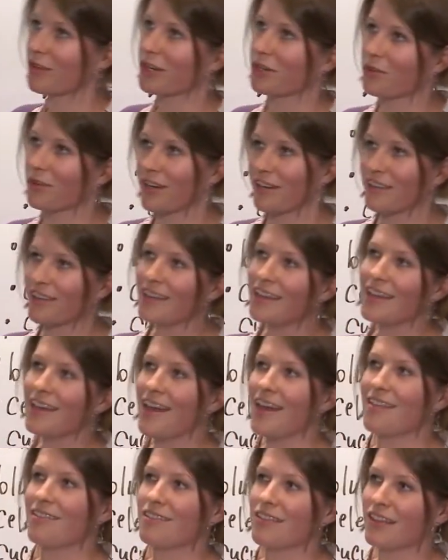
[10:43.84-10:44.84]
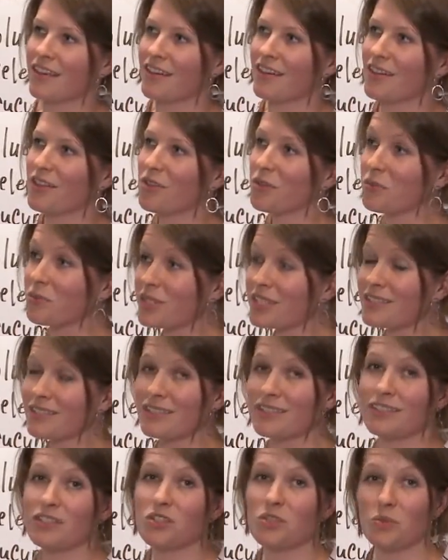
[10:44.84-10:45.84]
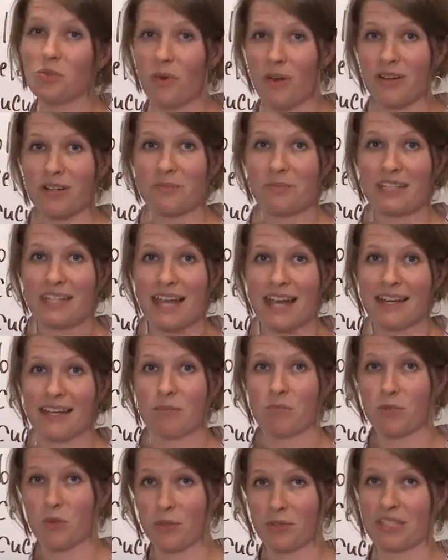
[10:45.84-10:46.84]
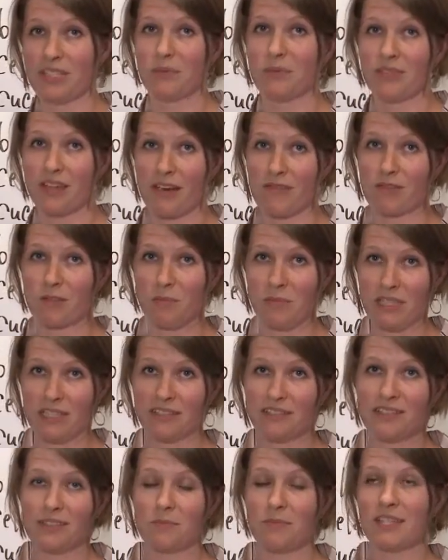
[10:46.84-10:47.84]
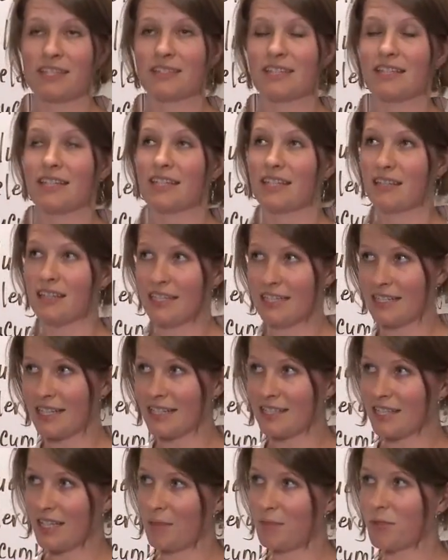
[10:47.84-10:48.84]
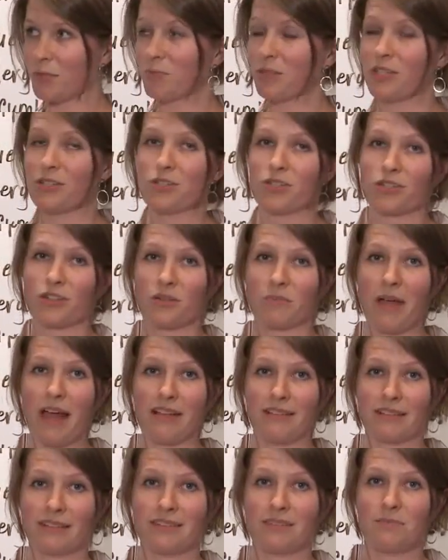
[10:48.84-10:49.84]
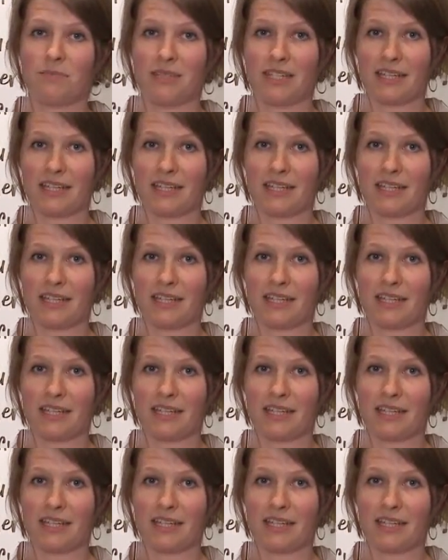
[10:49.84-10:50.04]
I go on, the reason you want to be getting protein with every meal is because it does keep your blood sugar balanced,